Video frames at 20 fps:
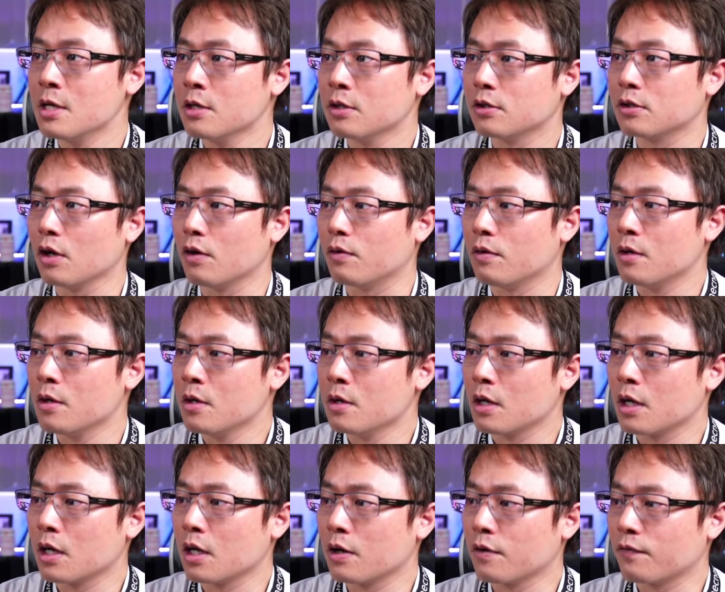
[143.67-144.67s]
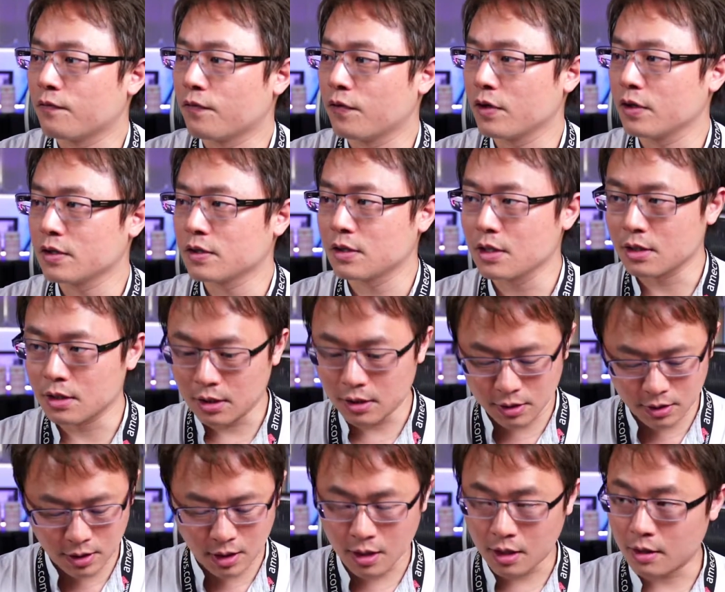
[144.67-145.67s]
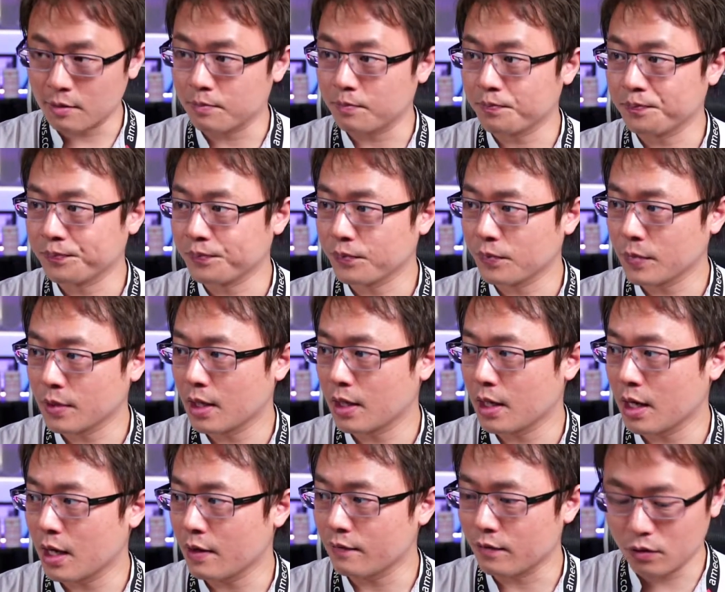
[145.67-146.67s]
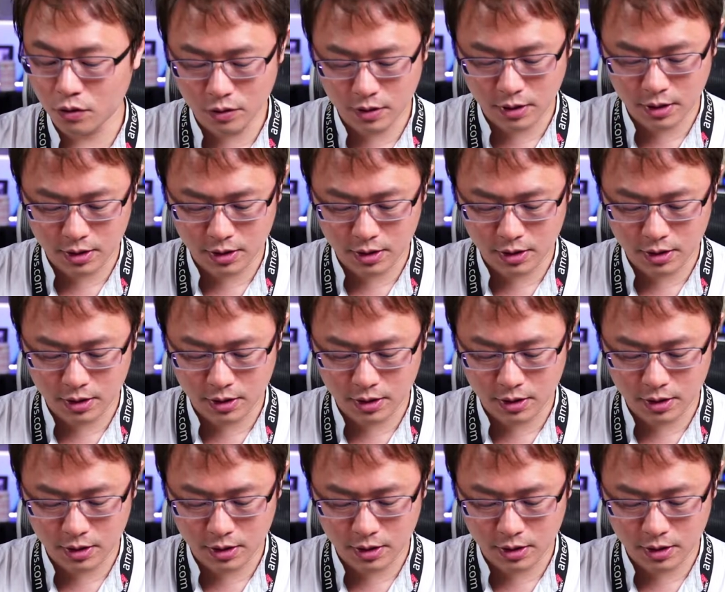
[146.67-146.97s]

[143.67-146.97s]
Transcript: So first thing, let's have a look.